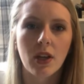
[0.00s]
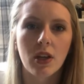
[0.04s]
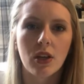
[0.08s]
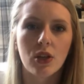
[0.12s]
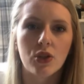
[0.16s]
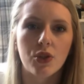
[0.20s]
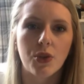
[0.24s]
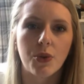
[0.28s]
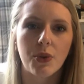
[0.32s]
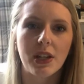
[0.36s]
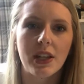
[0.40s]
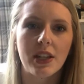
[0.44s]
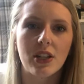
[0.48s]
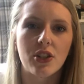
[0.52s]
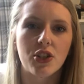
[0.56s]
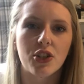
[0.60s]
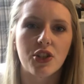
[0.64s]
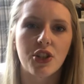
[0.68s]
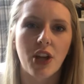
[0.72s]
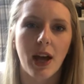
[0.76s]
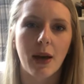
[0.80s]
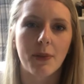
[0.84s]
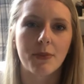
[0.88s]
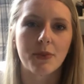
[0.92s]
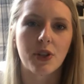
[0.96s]
So each
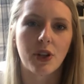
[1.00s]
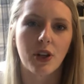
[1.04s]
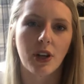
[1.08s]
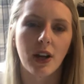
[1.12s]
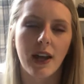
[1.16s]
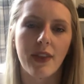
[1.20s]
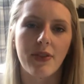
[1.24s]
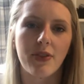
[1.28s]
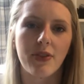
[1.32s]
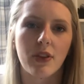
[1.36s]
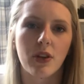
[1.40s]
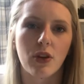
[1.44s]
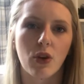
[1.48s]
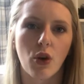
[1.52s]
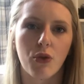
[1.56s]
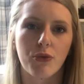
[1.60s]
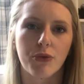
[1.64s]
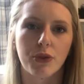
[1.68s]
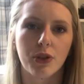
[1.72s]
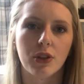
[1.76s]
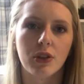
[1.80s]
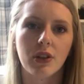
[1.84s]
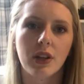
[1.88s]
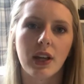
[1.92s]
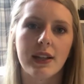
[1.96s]
chapter in the
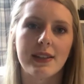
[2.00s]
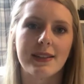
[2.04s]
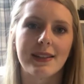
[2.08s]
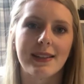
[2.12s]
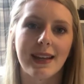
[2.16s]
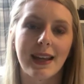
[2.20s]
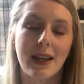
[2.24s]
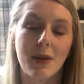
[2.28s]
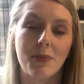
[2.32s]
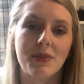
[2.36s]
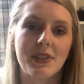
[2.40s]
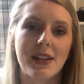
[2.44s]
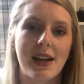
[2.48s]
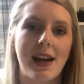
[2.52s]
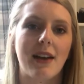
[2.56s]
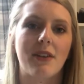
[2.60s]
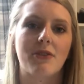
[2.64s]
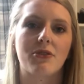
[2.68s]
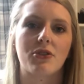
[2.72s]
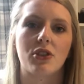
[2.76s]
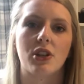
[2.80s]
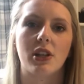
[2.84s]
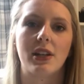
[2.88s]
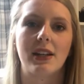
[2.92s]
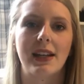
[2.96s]
novel is named
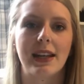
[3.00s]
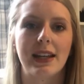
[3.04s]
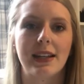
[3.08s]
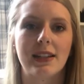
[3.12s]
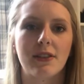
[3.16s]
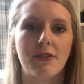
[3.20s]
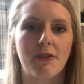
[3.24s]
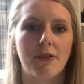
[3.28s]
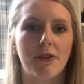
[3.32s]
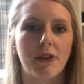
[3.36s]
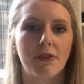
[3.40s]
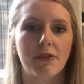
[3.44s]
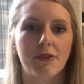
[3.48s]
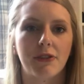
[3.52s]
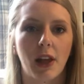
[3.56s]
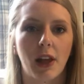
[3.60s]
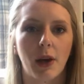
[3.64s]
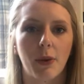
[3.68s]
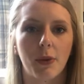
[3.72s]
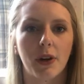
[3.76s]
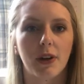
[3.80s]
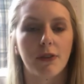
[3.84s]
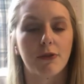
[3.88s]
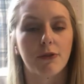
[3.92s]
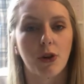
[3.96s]
after a native
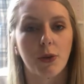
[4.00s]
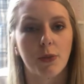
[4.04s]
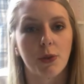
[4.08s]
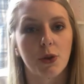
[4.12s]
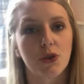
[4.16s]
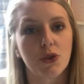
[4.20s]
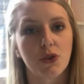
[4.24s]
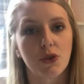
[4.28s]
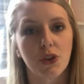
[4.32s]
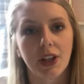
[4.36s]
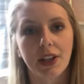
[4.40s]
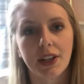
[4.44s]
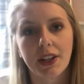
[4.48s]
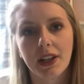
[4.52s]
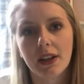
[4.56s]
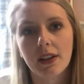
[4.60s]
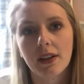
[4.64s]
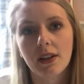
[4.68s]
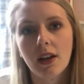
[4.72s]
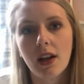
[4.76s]
flower from Australia,